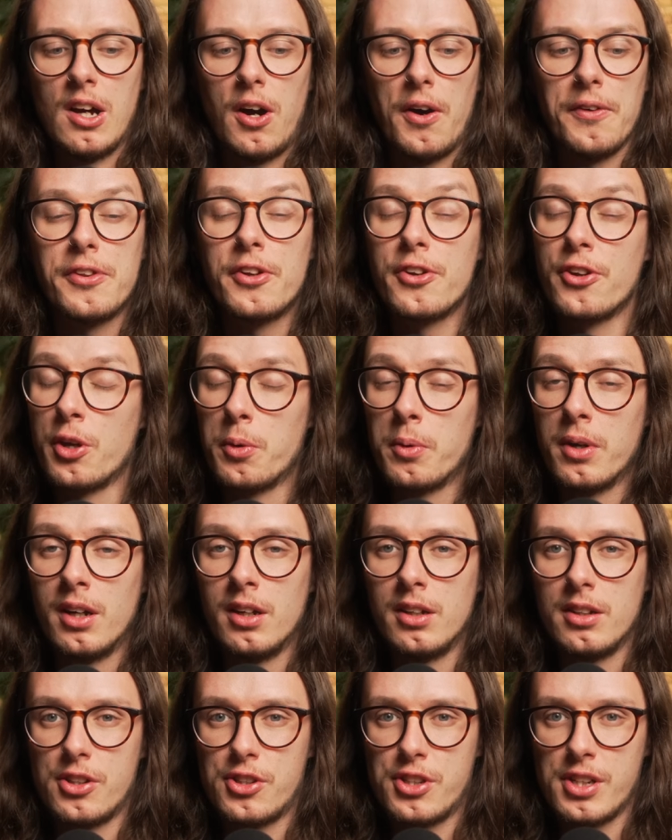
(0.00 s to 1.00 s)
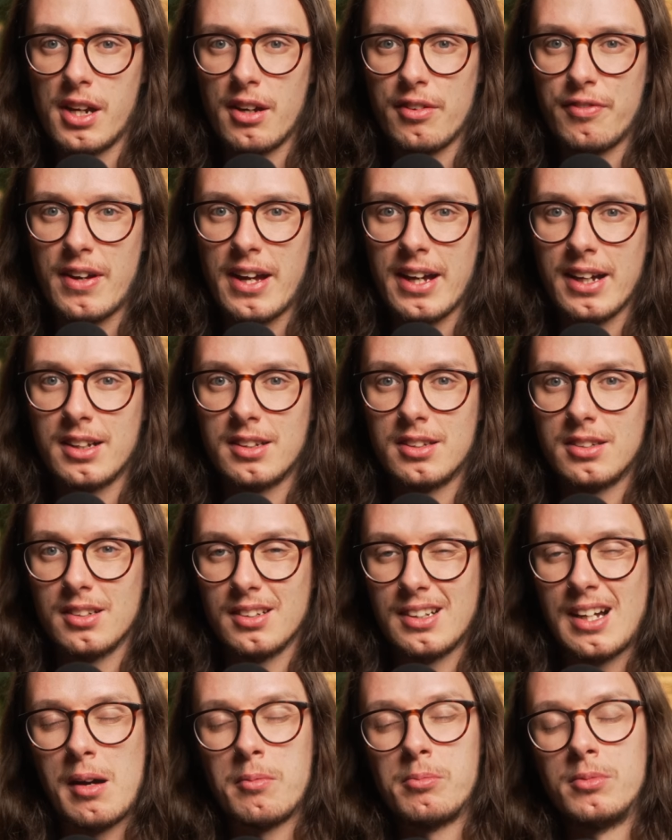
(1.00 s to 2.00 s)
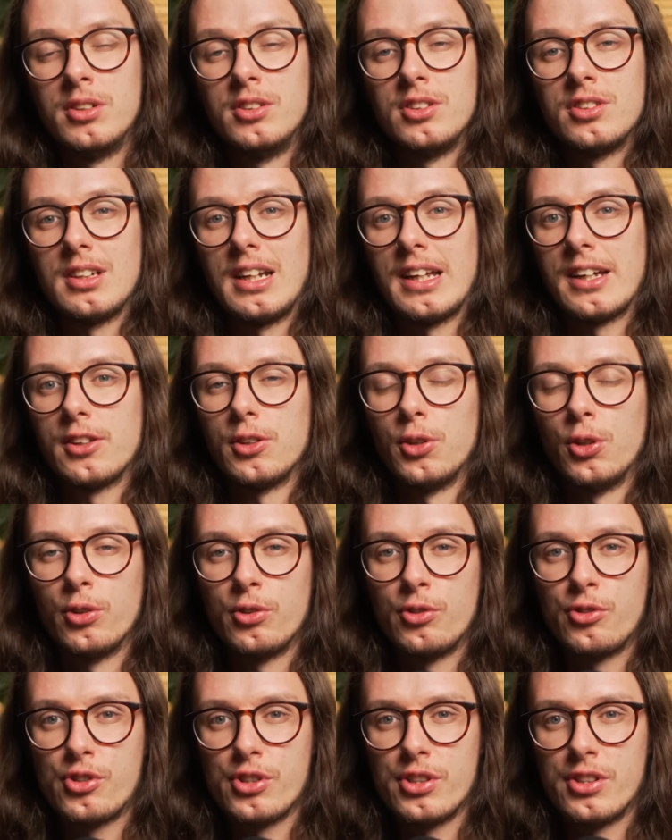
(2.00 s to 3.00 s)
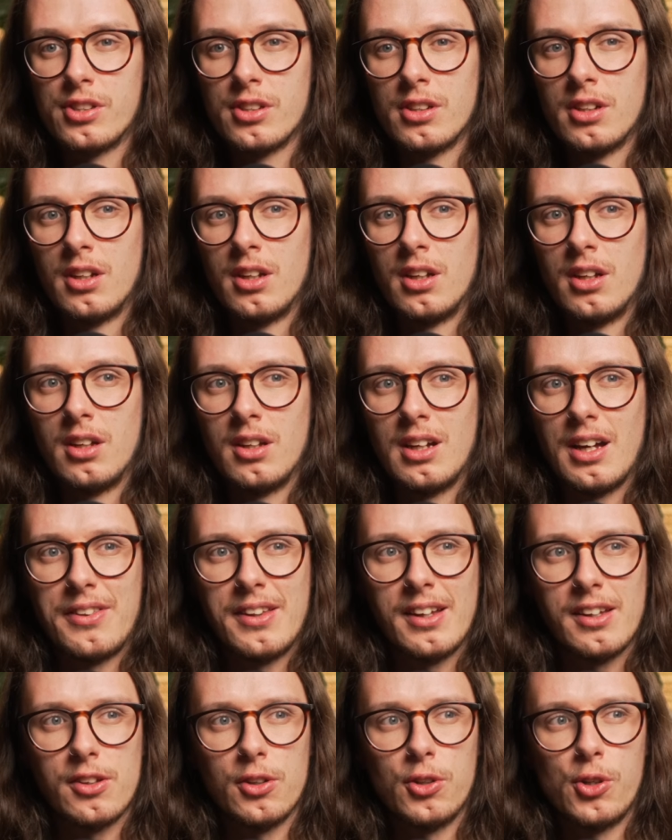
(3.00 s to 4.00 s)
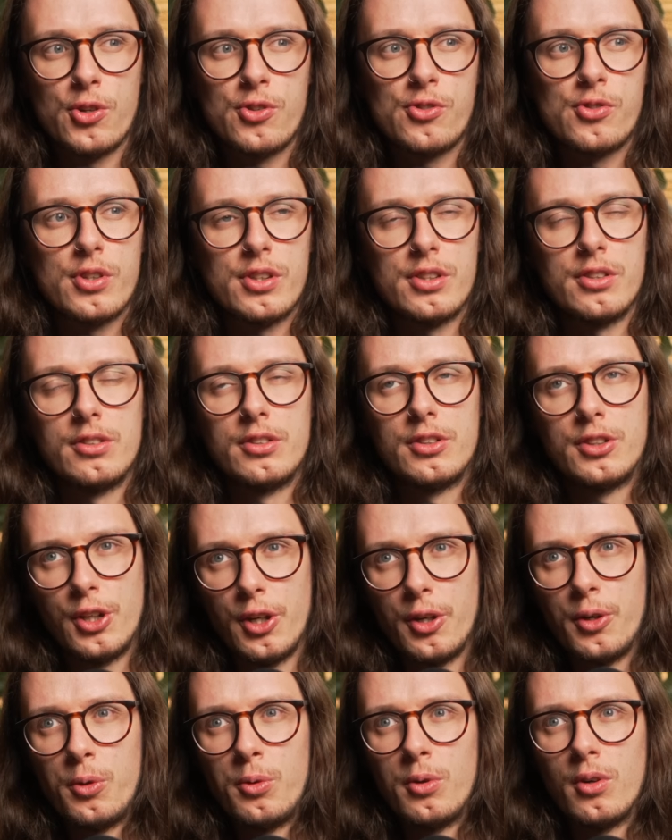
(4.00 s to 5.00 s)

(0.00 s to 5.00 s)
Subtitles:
On the newer GFX cameras like the 100, I think the 102